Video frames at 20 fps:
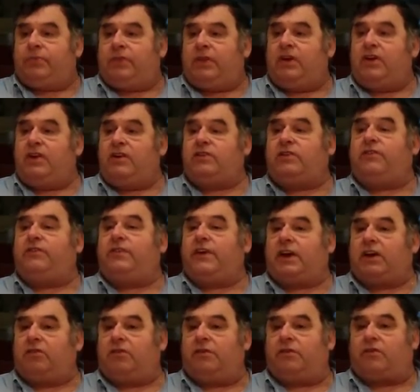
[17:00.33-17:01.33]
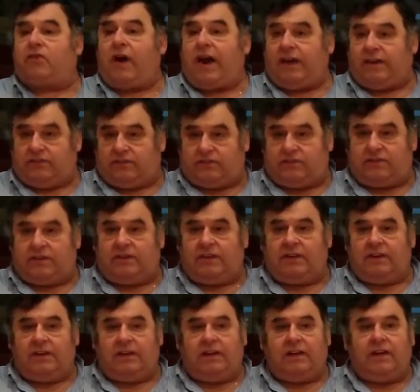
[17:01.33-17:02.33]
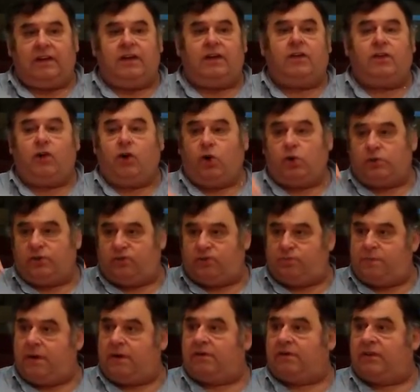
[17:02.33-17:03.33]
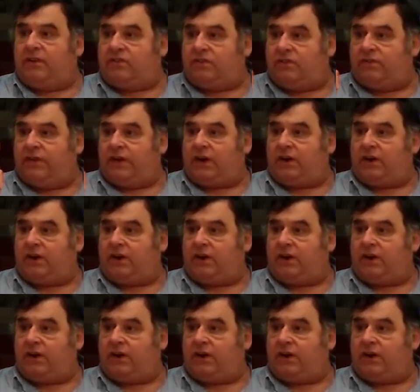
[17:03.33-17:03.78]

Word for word: There is a vicar of Christ. The Holy Spirit is the